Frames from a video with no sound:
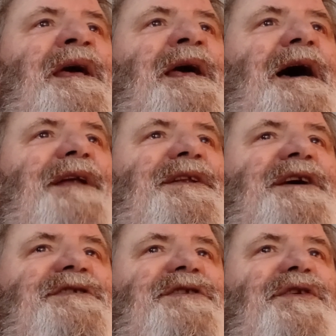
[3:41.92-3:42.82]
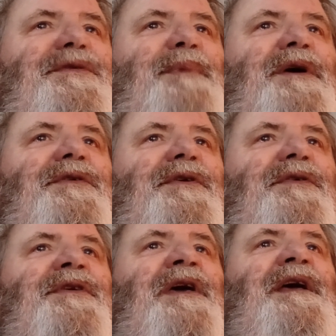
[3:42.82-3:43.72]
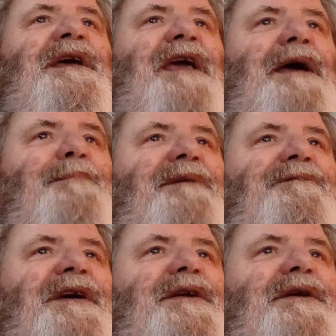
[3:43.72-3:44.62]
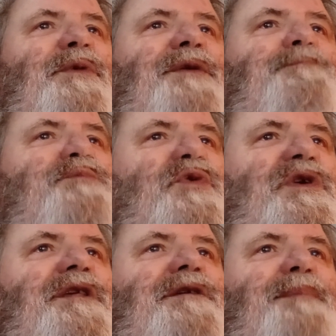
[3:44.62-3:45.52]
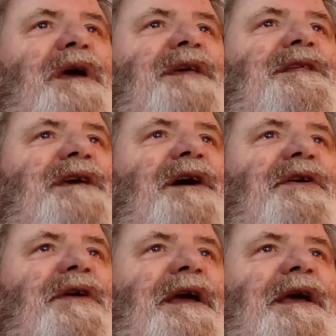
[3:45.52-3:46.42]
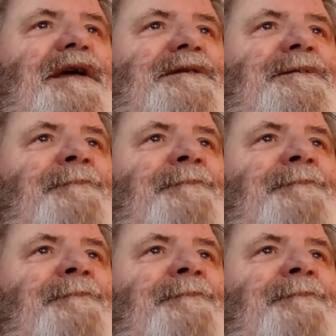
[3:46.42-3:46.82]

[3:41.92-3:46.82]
Additional spindles can be fitted with pre-spaced cutter heads